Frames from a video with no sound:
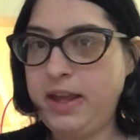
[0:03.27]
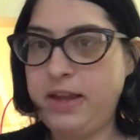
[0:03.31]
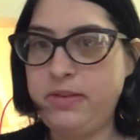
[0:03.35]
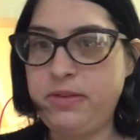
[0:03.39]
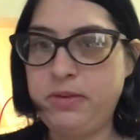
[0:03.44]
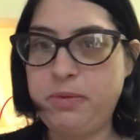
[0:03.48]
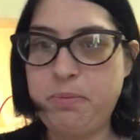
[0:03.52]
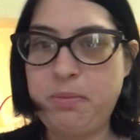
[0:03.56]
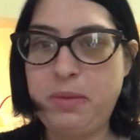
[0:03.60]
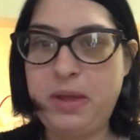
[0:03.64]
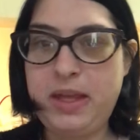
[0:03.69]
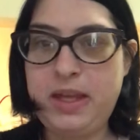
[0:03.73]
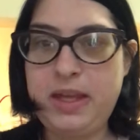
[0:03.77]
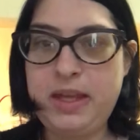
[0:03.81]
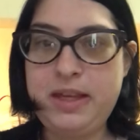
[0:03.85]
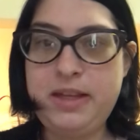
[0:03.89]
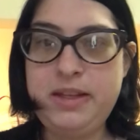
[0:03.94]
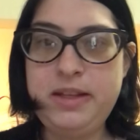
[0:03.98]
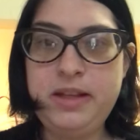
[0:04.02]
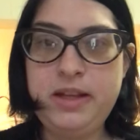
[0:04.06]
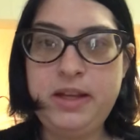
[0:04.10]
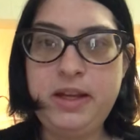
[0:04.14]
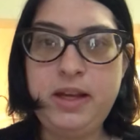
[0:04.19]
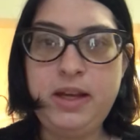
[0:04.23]
It's
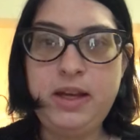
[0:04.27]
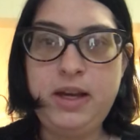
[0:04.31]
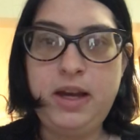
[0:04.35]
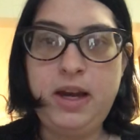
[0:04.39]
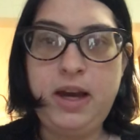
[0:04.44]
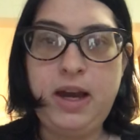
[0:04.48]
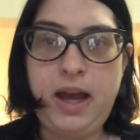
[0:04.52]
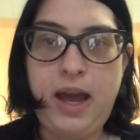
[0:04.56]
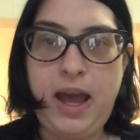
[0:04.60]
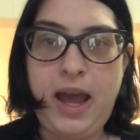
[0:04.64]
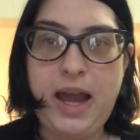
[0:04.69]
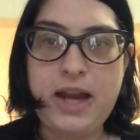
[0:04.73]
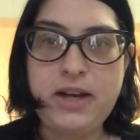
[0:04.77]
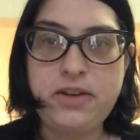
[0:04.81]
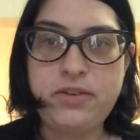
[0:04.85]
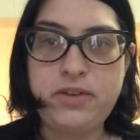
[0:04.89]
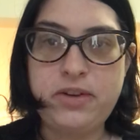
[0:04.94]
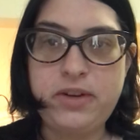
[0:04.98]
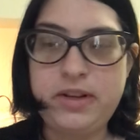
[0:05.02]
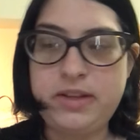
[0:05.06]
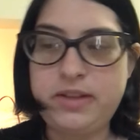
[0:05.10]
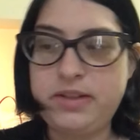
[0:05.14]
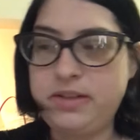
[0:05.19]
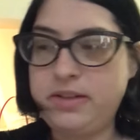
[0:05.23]
me,
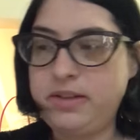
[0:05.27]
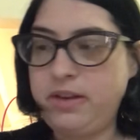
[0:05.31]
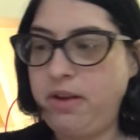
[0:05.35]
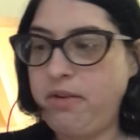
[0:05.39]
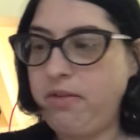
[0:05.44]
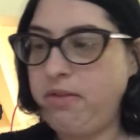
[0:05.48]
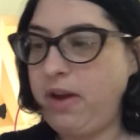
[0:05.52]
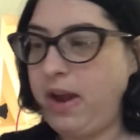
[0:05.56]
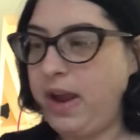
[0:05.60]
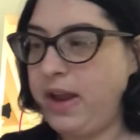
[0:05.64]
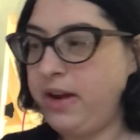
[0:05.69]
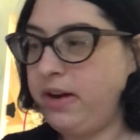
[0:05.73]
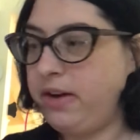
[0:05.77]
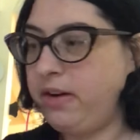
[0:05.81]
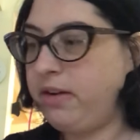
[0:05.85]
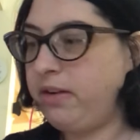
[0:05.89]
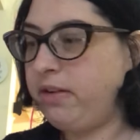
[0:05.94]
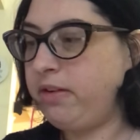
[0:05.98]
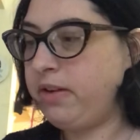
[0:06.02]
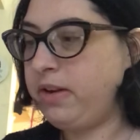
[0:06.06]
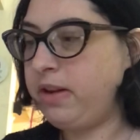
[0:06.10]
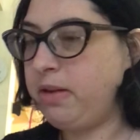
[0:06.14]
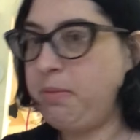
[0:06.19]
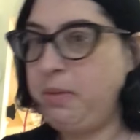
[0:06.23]
actress,
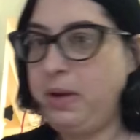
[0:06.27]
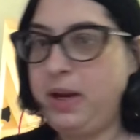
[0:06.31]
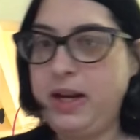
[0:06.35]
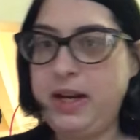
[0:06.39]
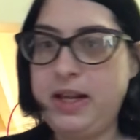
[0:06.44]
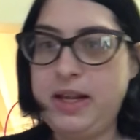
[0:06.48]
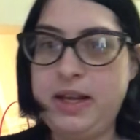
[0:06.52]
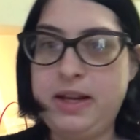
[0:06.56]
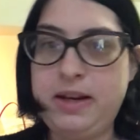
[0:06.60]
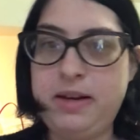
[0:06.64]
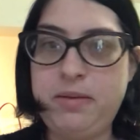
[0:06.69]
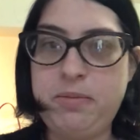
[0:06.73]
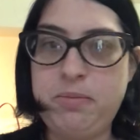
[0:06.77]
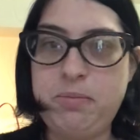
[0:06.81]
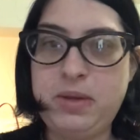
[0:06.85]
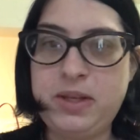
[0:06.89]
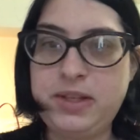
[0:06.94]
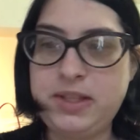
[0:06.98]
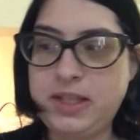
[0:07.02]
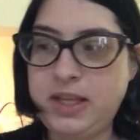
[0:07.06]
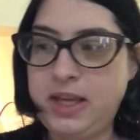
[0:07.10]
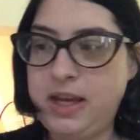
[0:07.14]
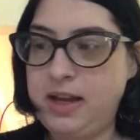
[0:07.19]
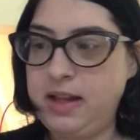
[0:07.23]
writer, comedian,
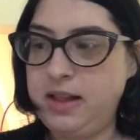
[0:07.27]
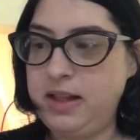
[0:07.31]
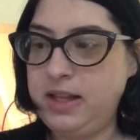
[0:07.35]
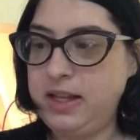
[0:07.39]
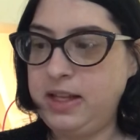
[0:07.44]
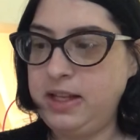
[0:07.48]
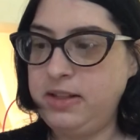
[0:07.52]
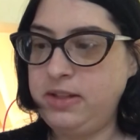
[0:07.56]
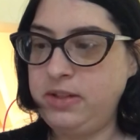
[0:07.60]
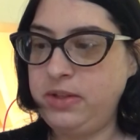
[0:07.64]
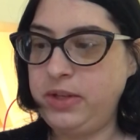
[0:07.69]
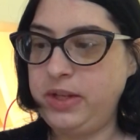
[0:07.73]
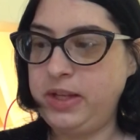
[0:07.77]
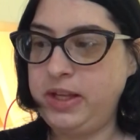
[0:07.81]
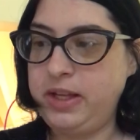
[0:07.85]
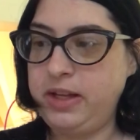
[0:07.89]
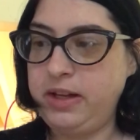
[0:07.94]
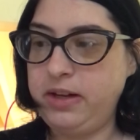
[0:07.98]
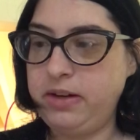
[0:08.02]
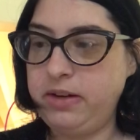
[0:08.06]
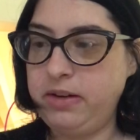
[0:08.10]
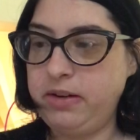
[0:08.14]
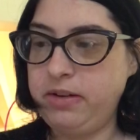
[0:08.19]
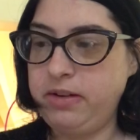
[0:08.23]
Miss Kelly, to
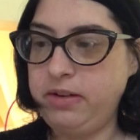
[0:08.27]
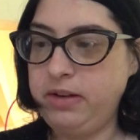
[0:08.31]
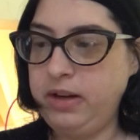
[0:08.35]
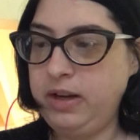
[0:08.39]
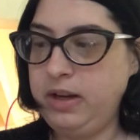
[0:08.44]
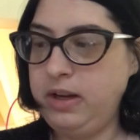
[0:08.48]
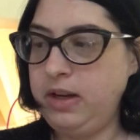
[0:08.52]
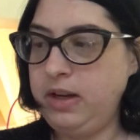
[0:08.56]
here,